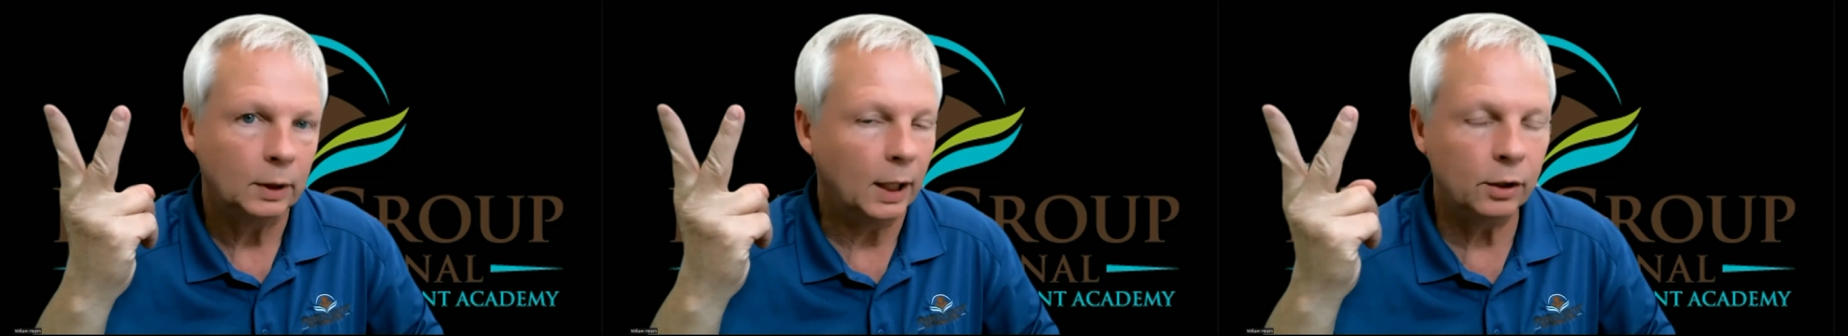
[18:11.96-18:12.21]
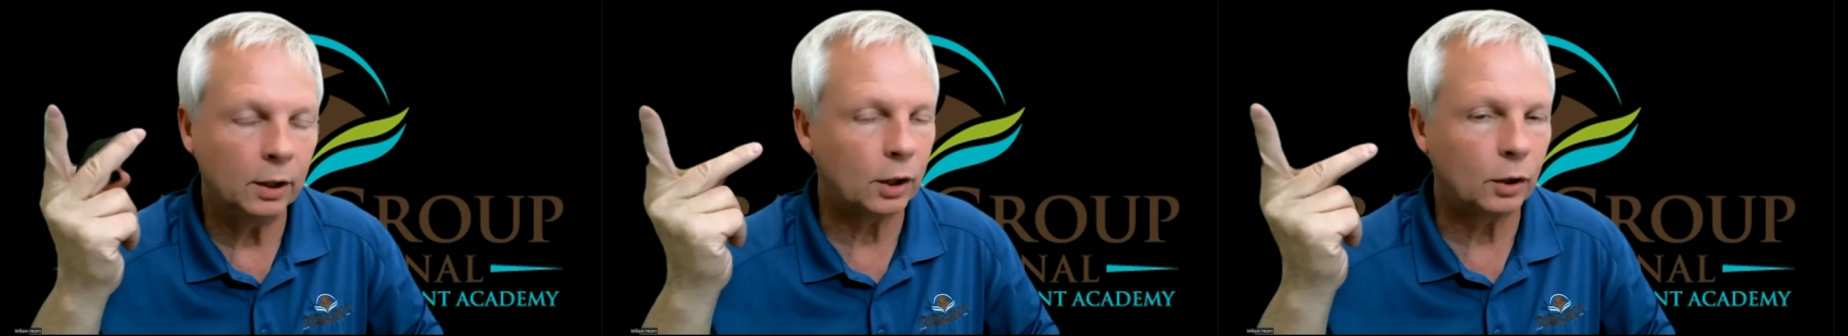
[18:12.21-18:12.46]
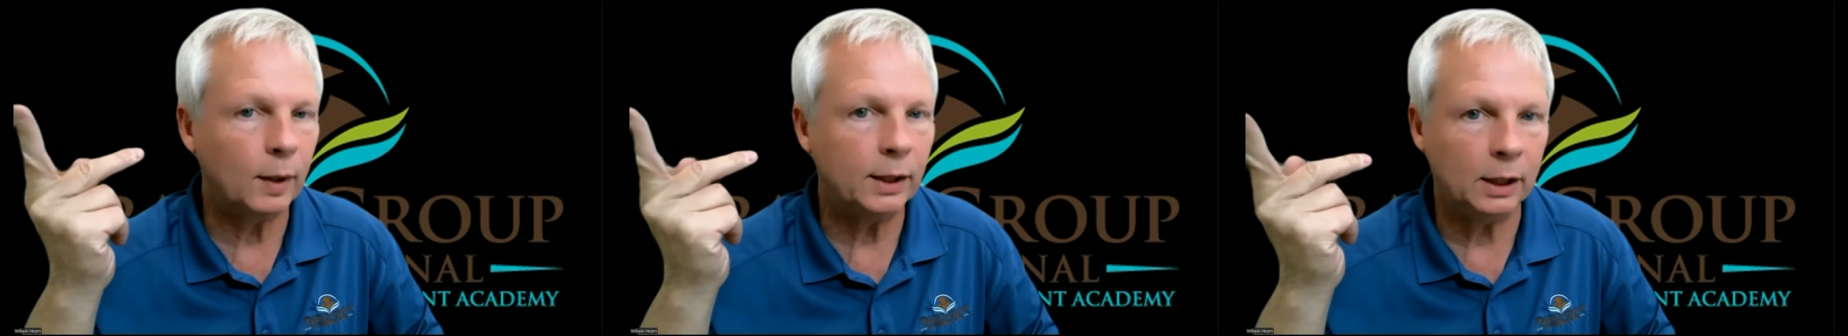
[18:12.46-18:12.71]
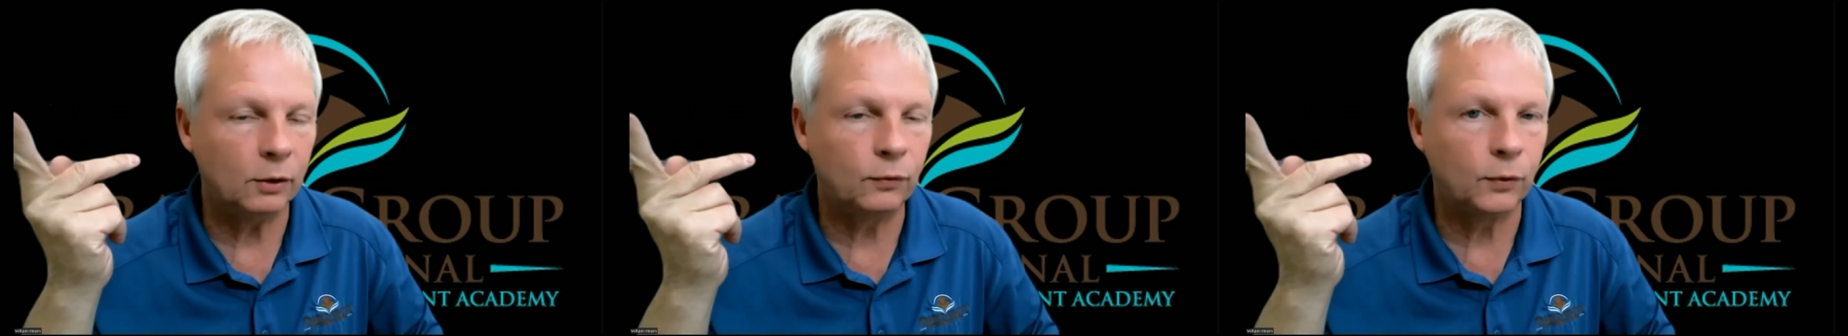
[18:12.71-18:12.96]
And you're not going to write
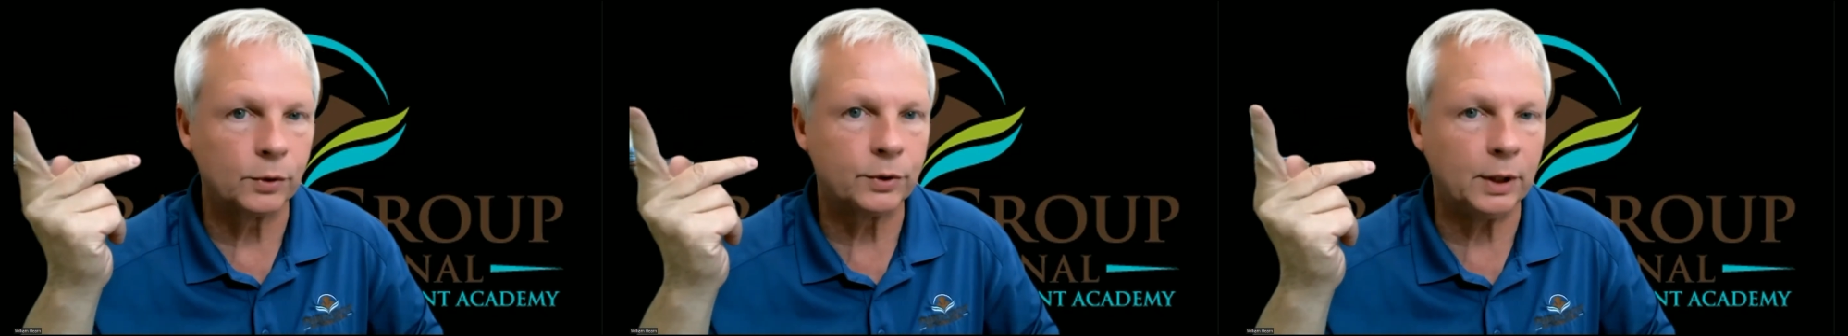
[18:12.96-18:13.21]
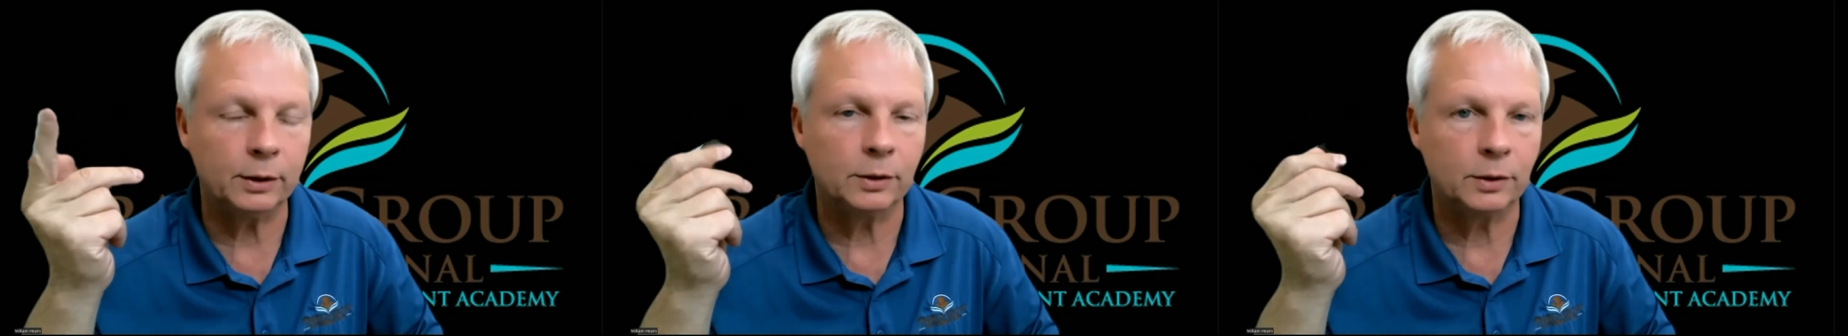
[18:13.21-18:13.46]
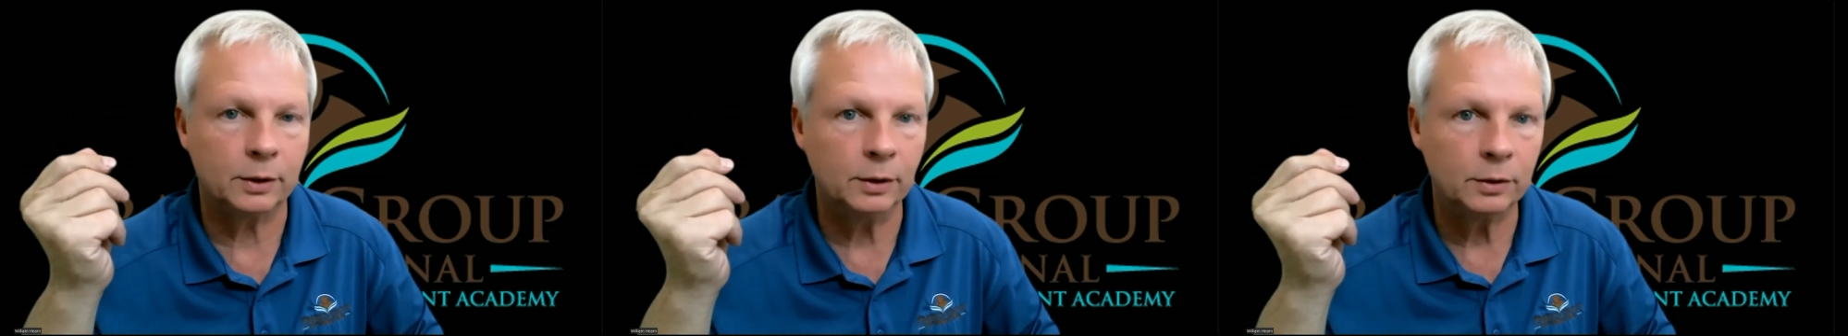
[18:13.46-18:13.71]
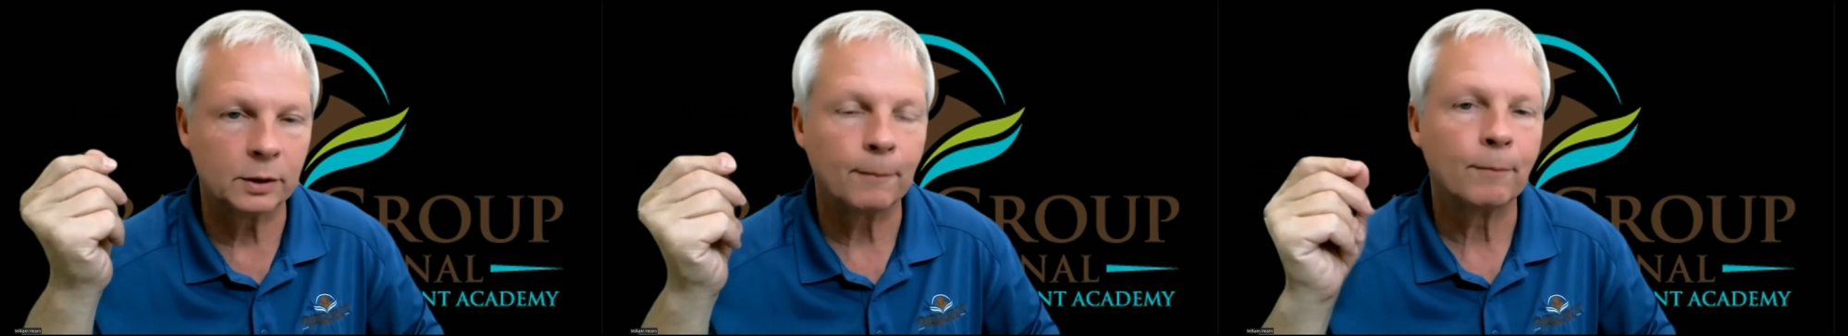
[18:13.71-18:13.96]
down full
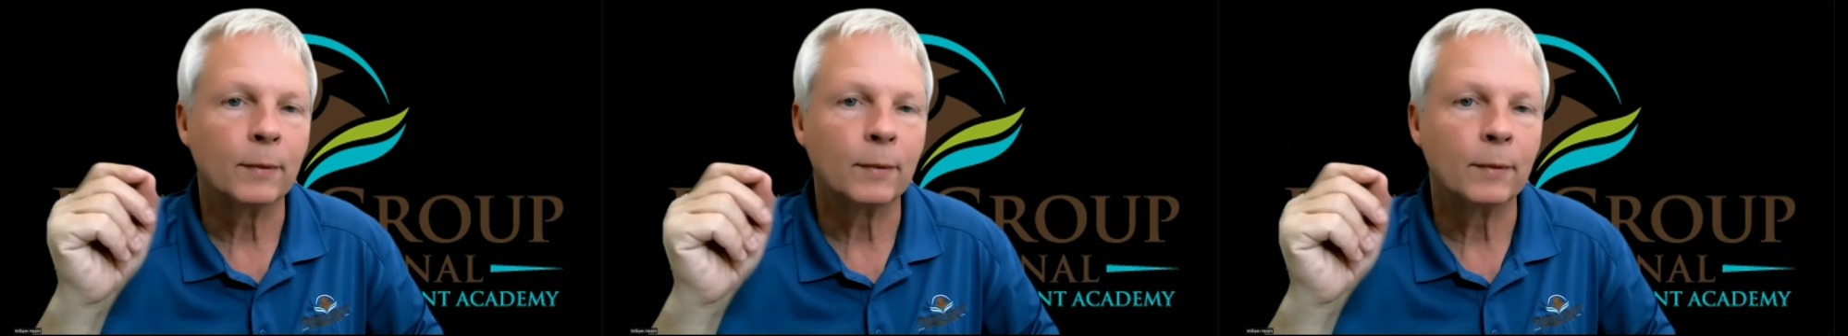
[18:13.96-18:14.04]
sentences.